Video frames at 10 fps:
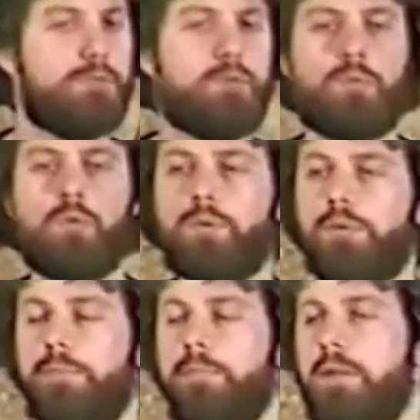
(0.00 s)
and, and work
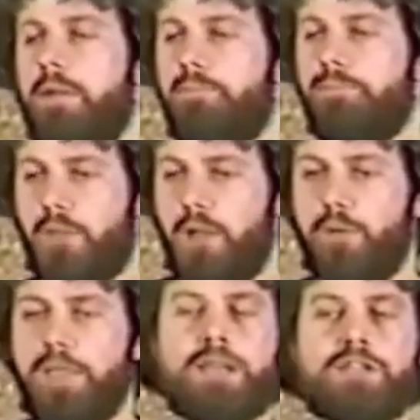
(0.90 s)
with them. Uh,
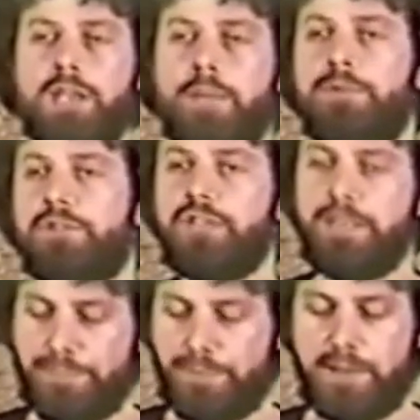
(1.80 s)
without a shepherd,
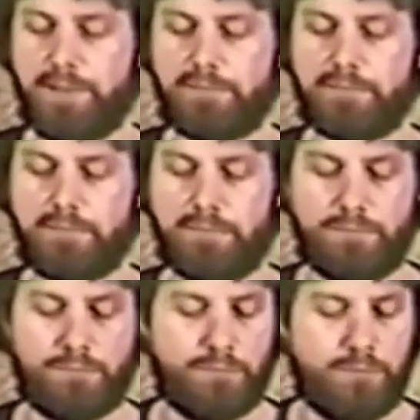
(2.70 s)
sheep uh,
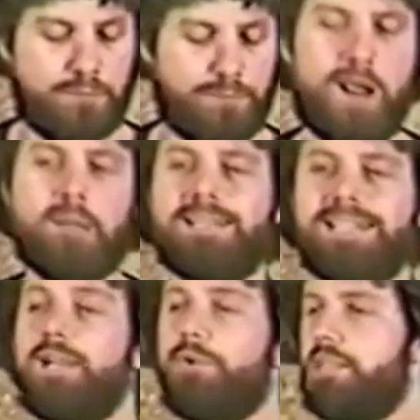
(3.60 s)
will probably
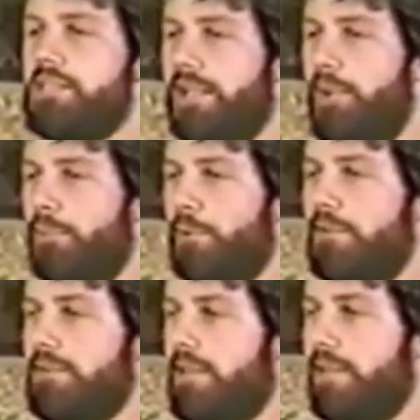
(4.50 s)
decrease in number
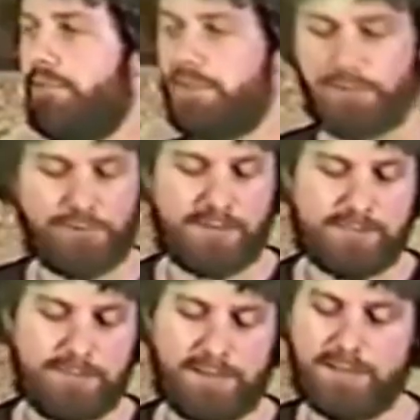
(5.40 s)
instead of increase
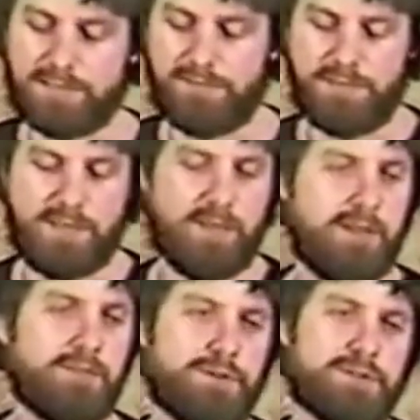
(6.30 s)
because of the
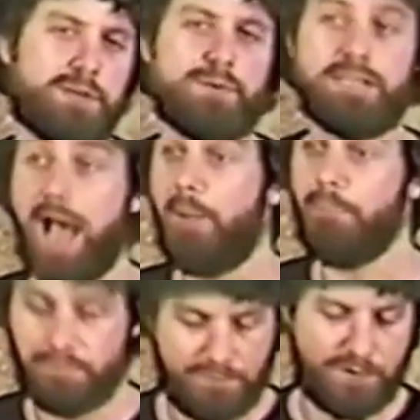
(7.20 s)
they're so
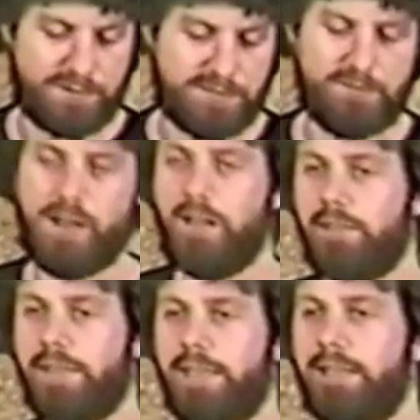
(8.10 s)
dumb, first of all,
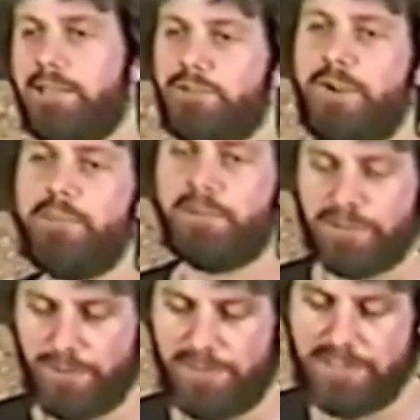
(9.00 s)
and they get into trouble
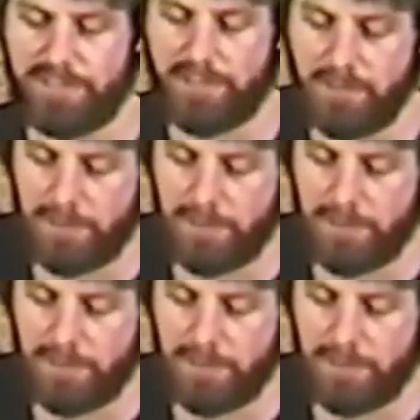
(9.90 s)
so easy.